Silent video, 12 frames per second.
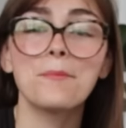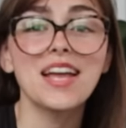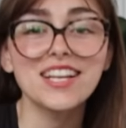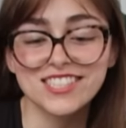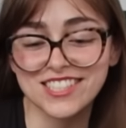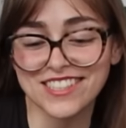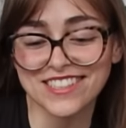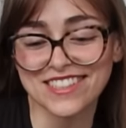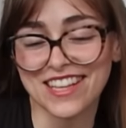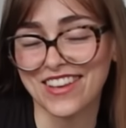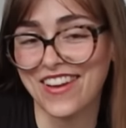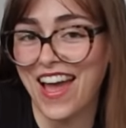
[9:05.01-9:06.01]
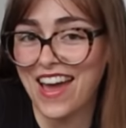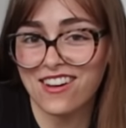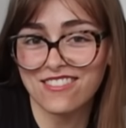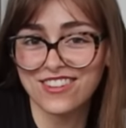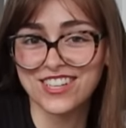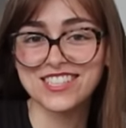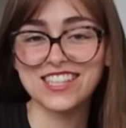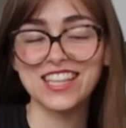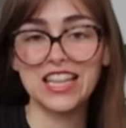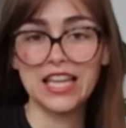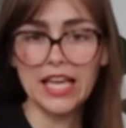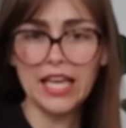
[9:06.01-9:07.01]
Make sure that you head over to the
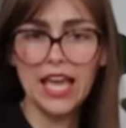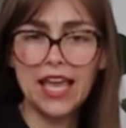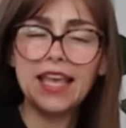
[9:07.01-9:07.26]
link